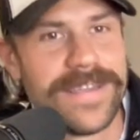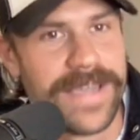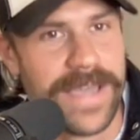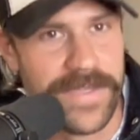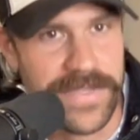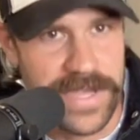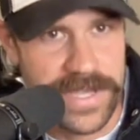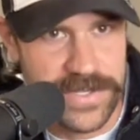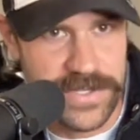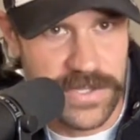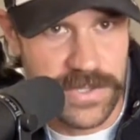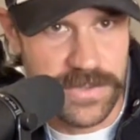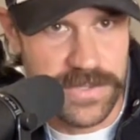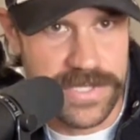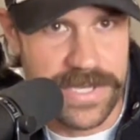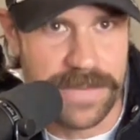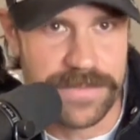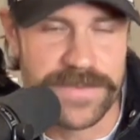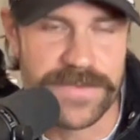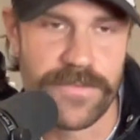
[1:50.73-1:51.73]
and then two
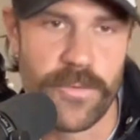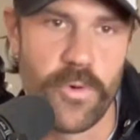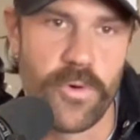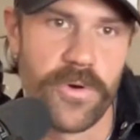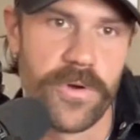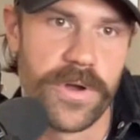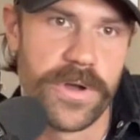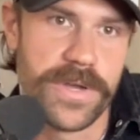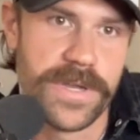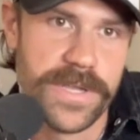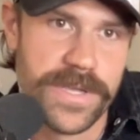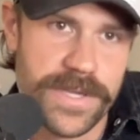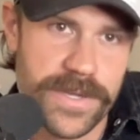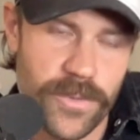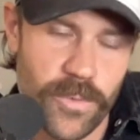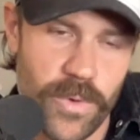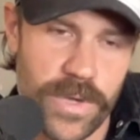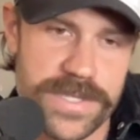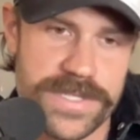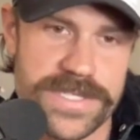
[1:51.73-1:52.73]
steps forward,
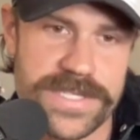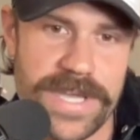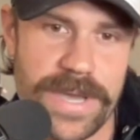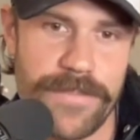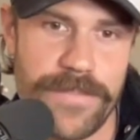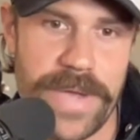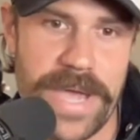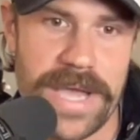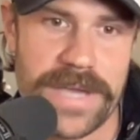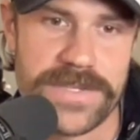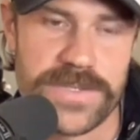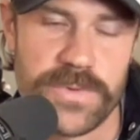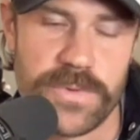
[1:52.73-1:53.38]
one step back.